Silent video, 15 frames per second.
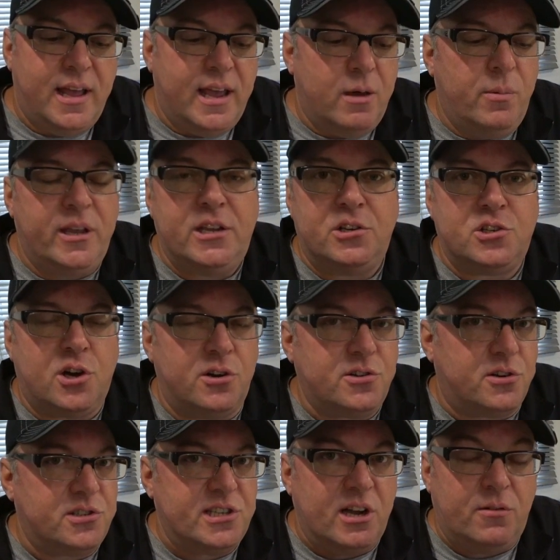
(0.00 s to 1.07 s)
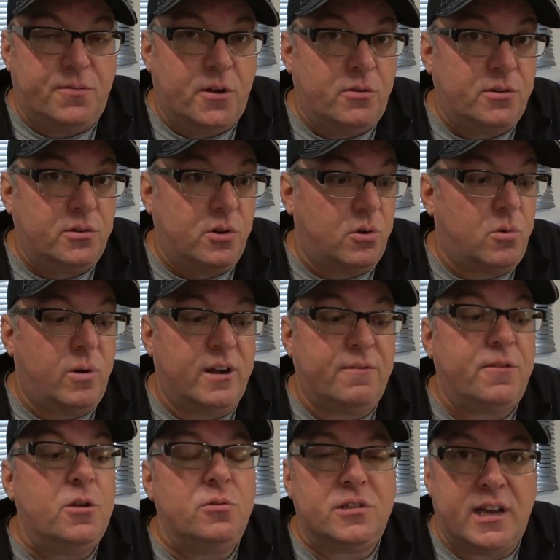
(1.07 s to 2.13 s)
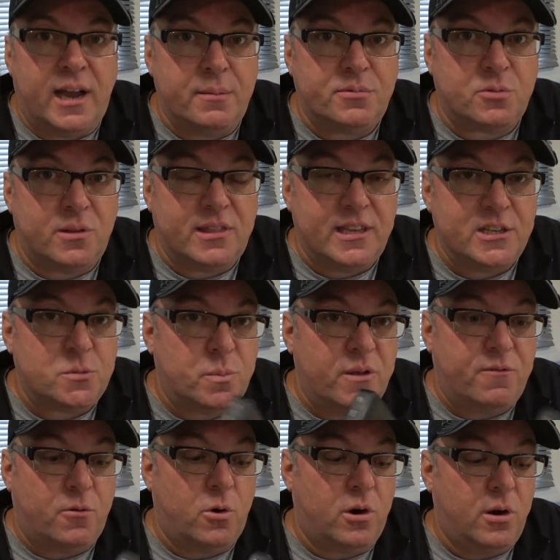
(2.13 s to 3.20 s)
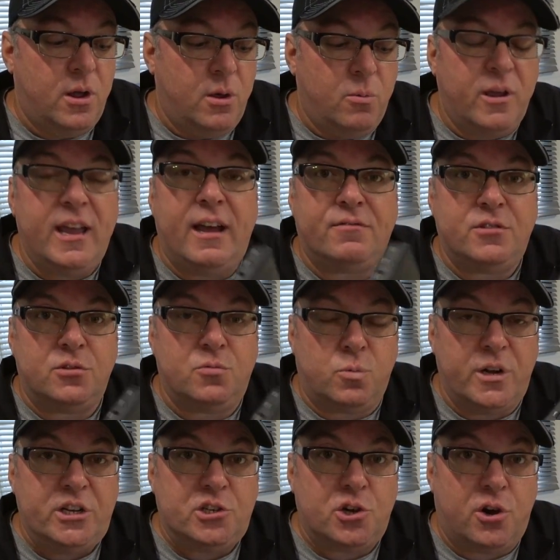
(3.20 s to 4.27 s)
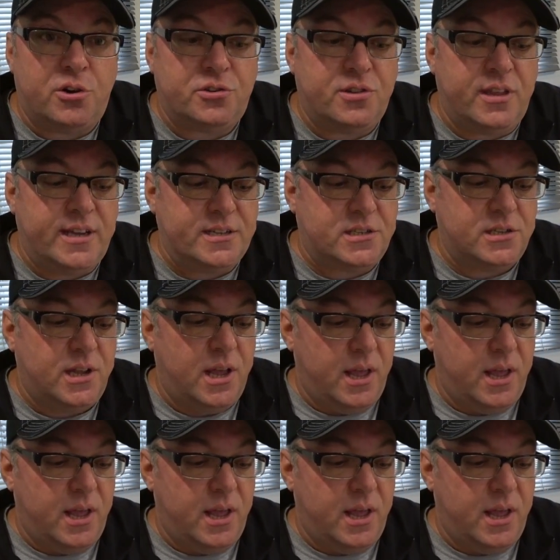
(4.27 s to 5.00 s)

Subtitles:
and we can charge our cell phone quite a few times with this before we have to recharge this.